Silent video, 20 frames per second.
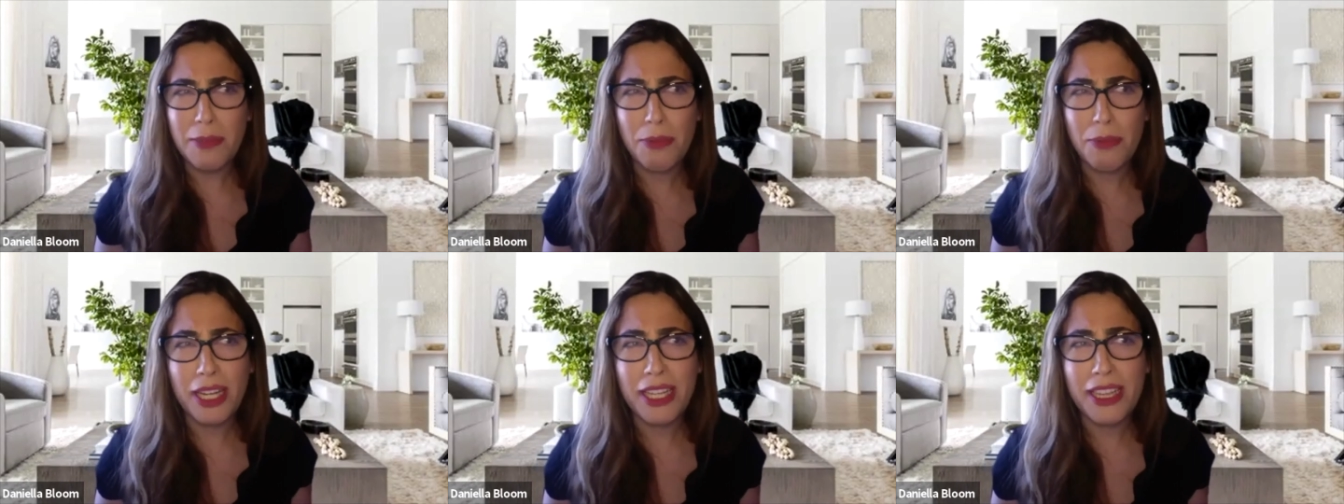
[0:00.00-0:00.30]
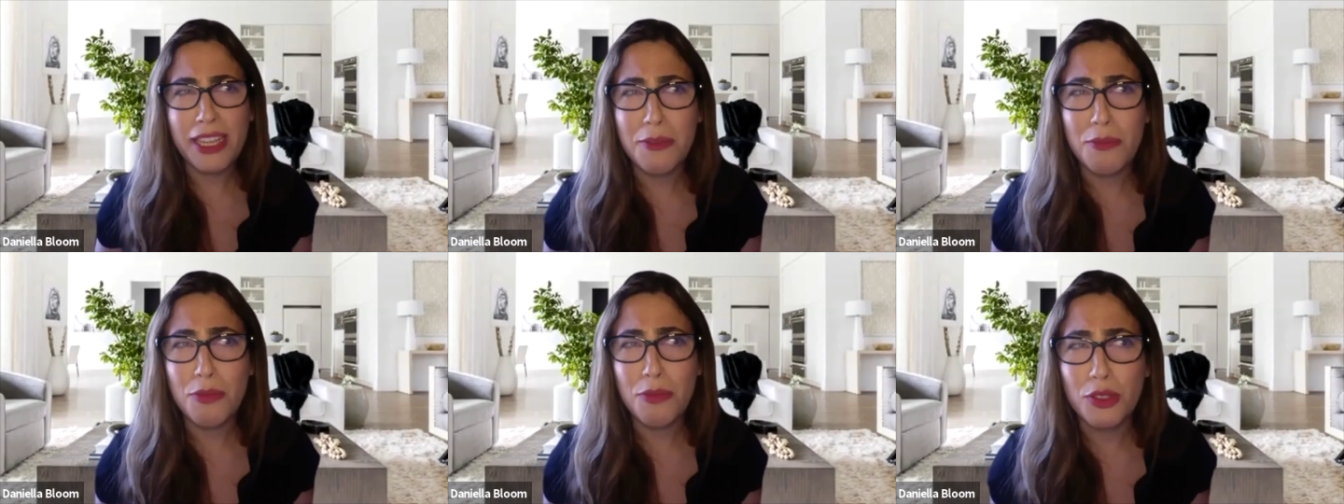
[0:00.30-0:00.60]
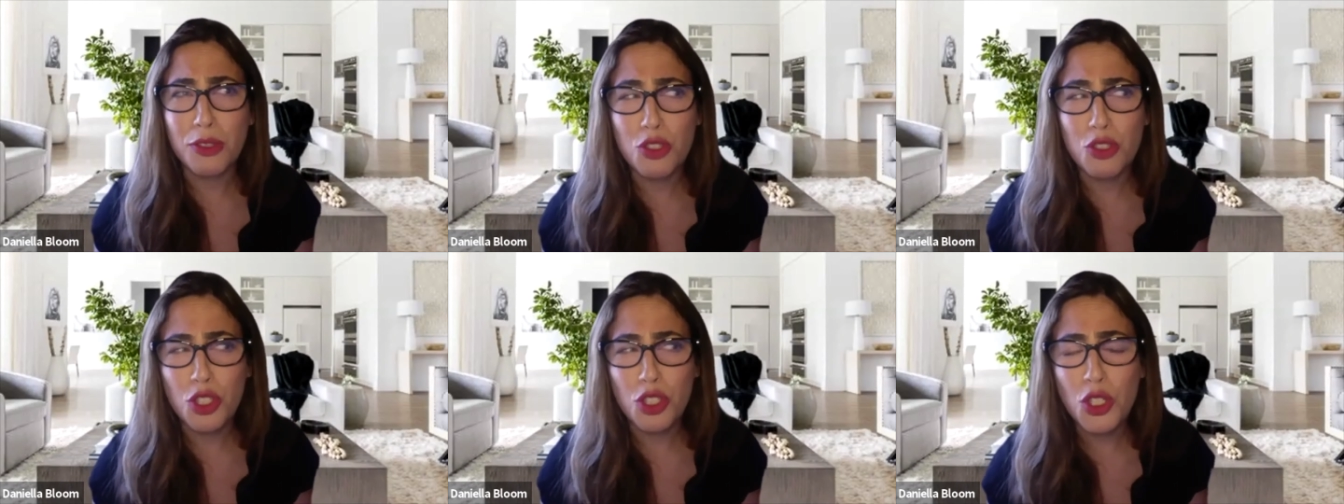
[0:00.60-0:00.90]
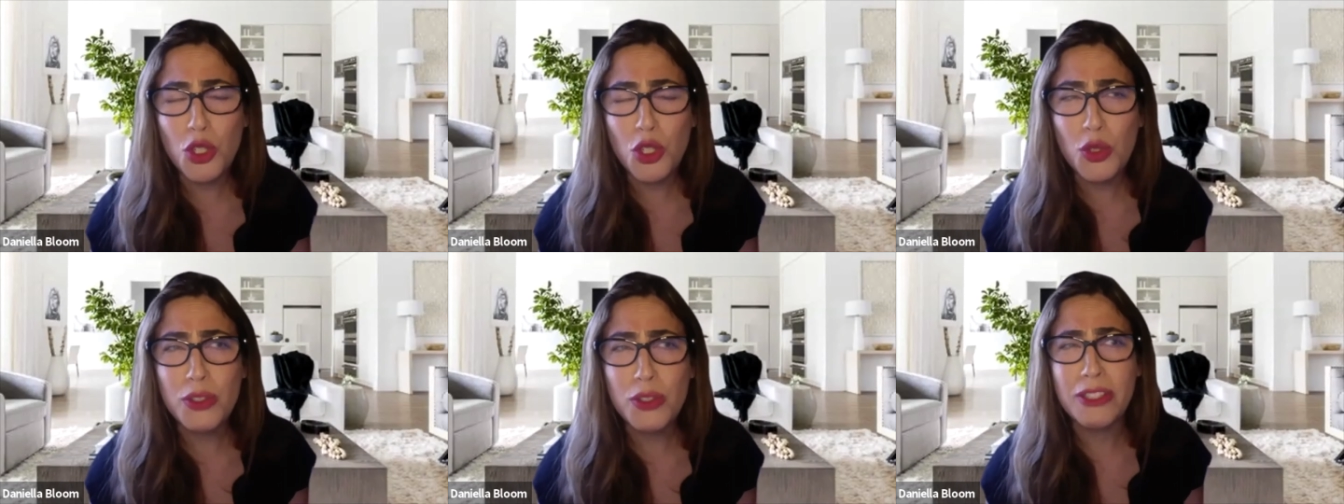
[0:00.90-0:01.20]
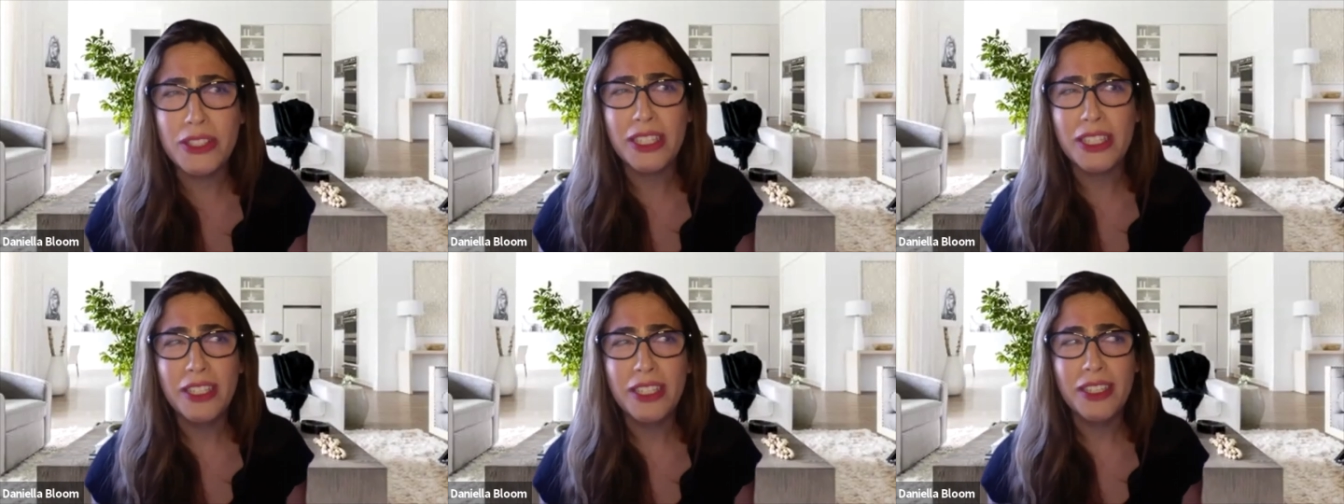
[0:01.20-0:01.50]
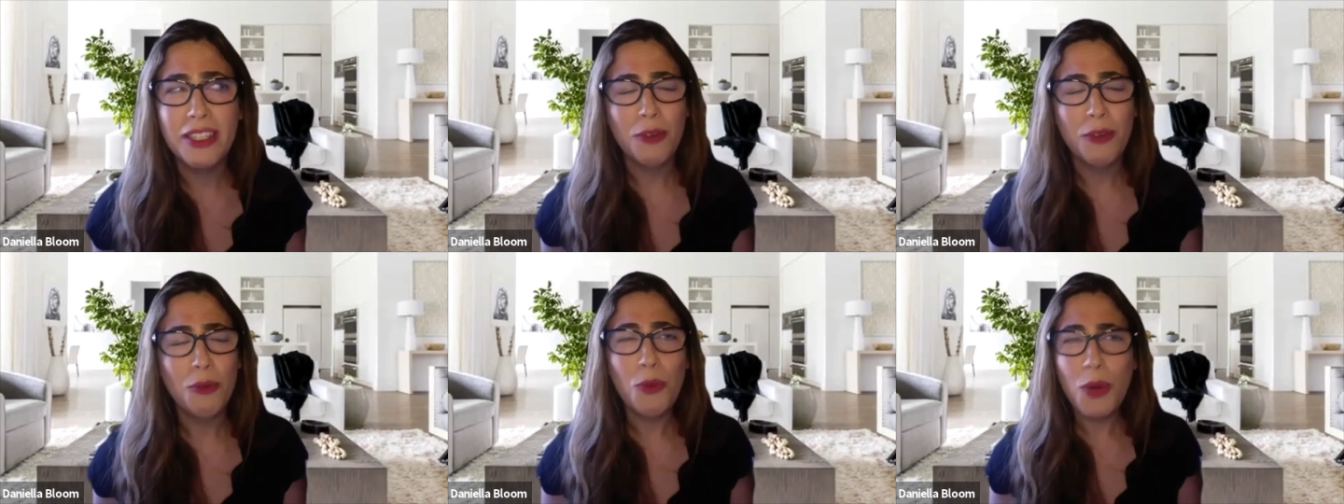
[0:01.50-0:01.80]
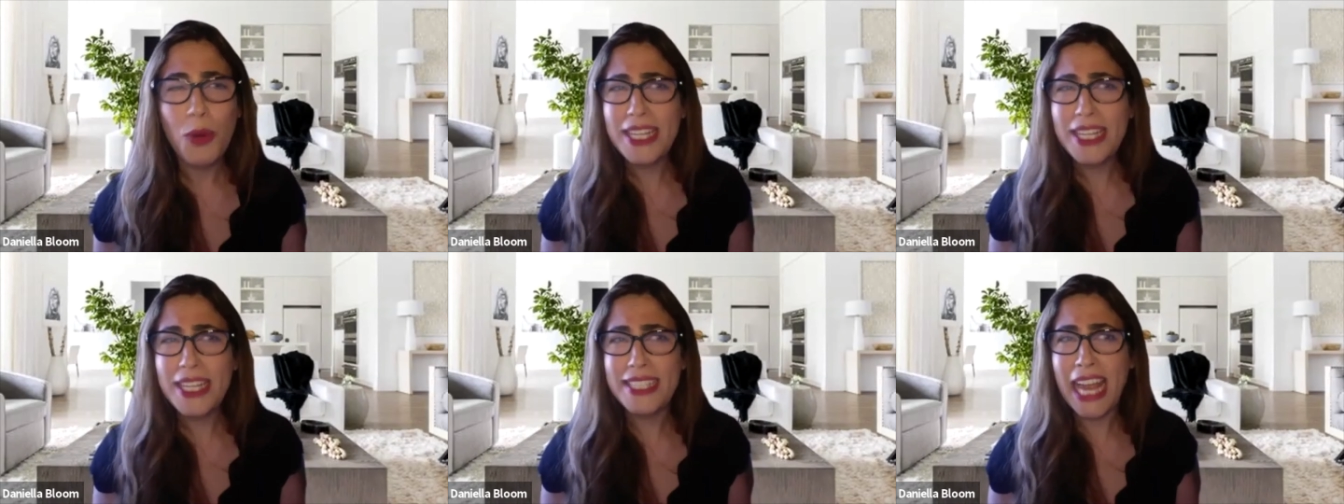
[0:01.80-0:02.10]
by liberal Jews.
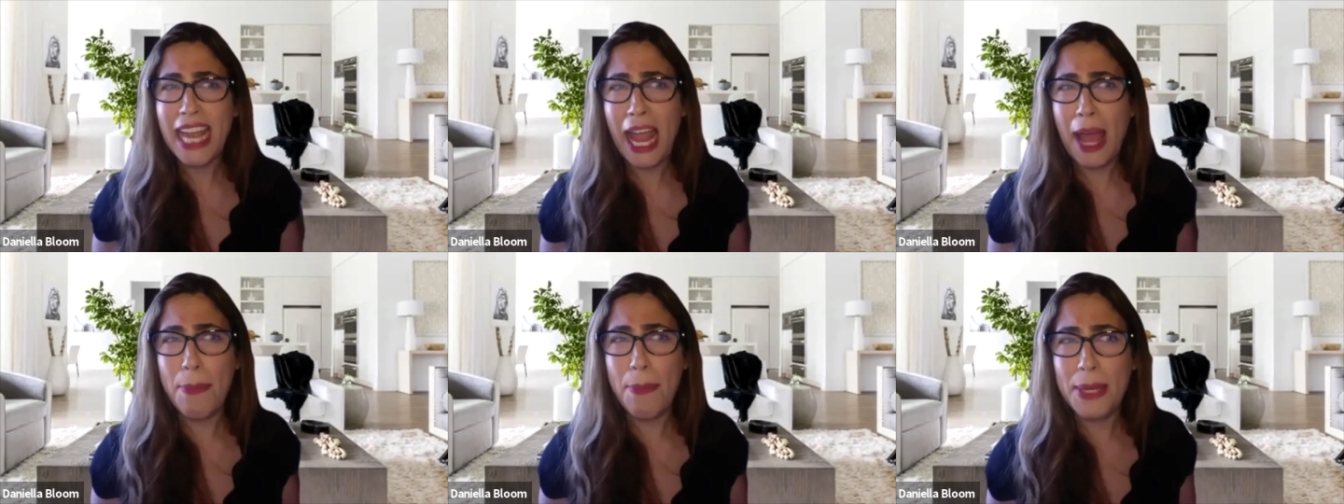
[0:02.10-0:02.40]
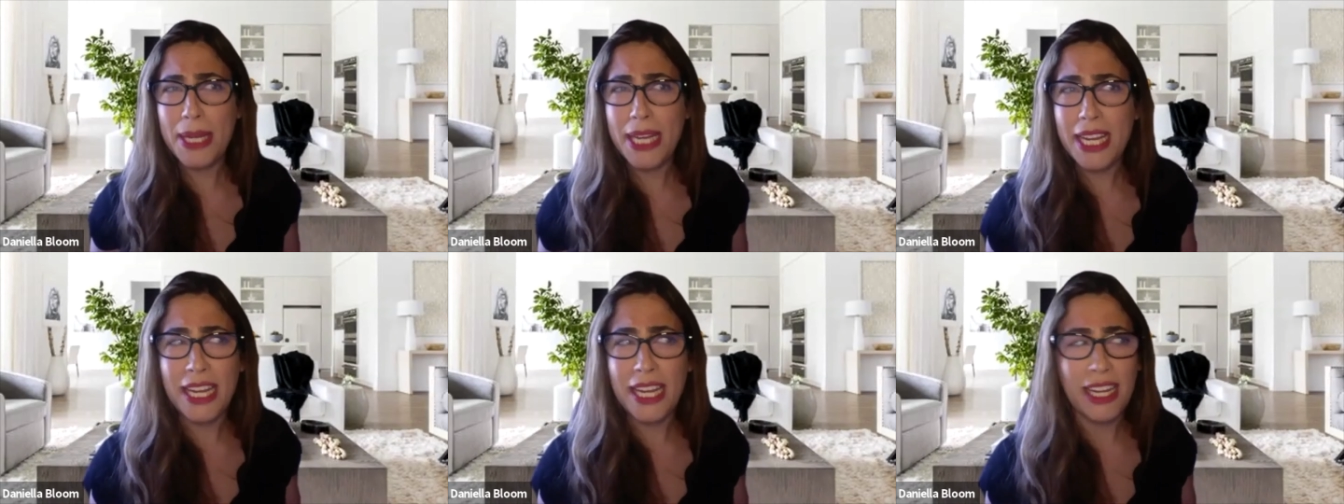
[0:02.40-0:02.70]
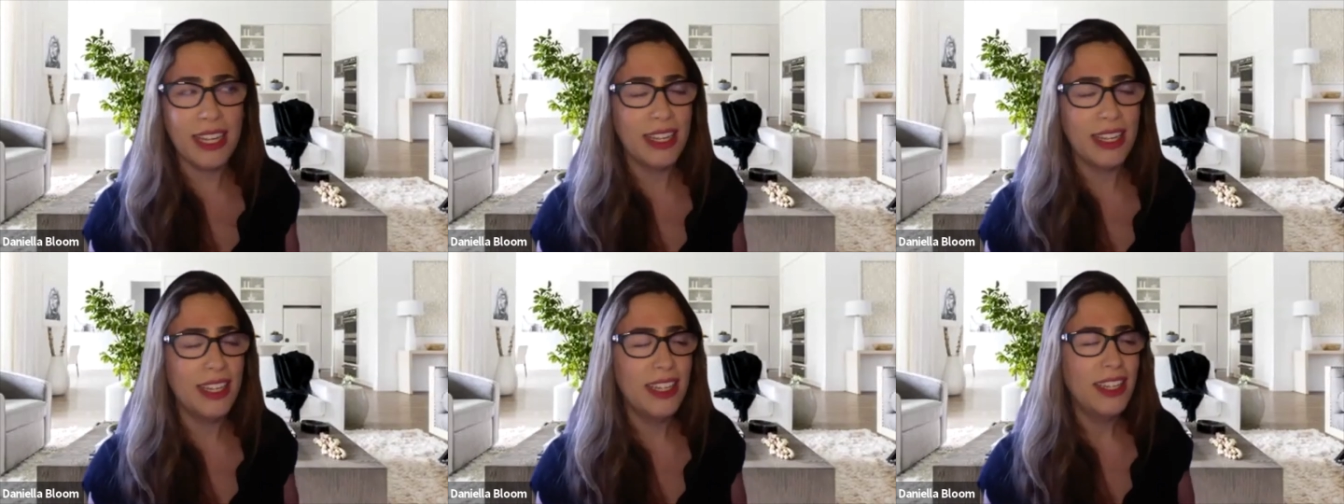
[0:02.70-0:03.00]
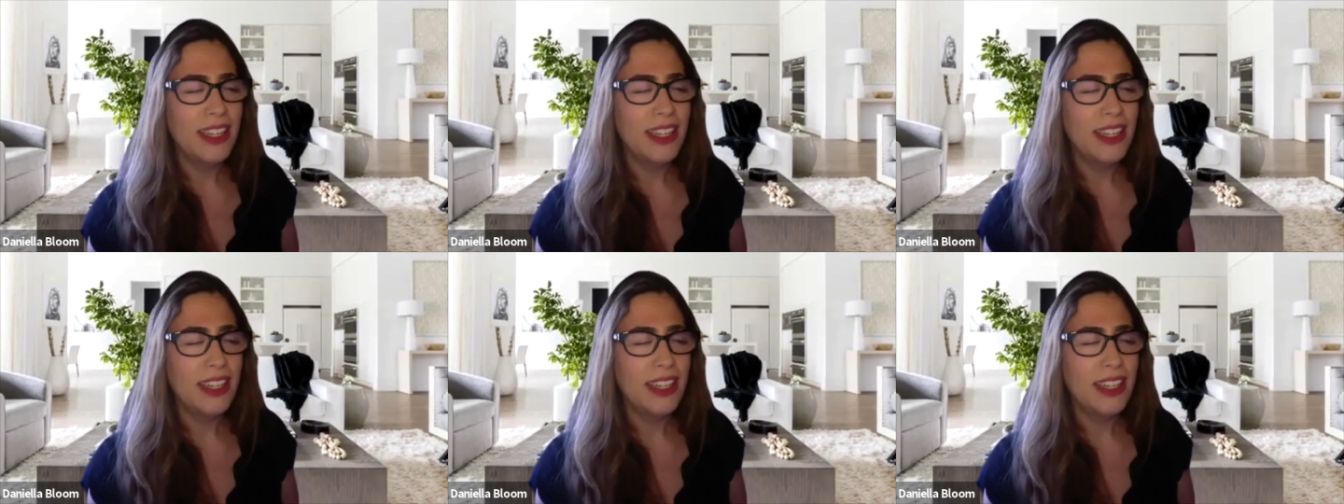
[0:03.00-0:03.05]
What is happening?